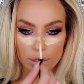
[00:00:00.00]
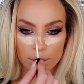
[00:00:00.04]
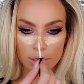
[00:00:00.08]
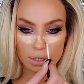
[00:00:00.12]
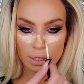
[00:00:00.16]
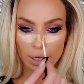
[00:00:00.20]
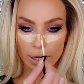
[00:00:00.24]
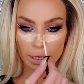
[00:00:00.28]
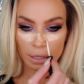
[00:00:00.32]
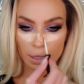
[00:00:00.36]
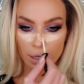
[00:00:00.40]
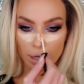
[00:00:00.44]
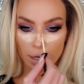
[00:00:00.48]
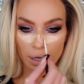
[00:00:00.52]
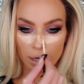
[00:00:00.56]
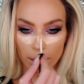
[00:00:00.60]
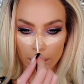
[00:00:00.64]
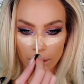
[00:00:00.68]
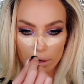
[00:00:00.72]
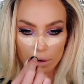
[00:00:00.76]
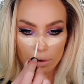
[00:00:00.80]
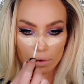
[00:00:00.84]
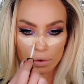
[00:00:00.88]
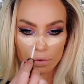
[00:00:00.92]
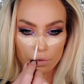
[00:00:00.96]
just slightly kind
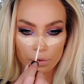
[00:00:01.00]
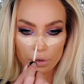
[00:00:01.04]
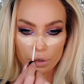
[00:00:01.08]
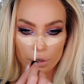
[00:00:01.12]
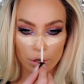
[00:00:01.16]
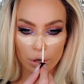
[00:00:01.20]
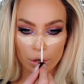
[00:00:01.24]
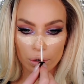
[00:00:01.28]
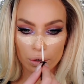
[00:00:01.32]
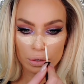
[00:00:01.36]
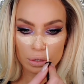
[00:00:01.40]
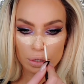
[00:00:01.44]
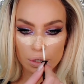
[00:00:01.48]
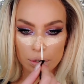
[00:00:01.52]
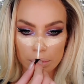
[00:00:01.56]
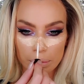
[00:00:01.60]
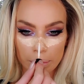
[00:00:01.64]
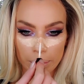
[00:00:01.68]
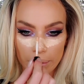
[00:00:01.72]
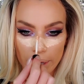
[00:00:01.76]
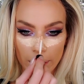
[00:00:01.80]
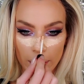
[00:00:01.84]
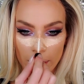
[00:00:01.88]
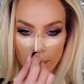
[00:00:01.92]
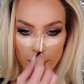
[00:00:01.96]
of go over your nose as
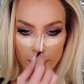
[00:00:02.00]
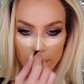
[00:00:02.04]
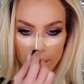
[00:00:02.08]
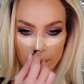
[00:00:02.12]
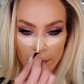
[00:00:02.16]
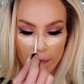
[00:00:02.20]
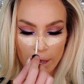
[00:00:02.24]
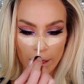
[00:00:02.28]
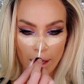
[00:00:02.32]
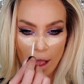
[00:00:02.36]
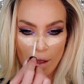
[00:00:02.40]
well.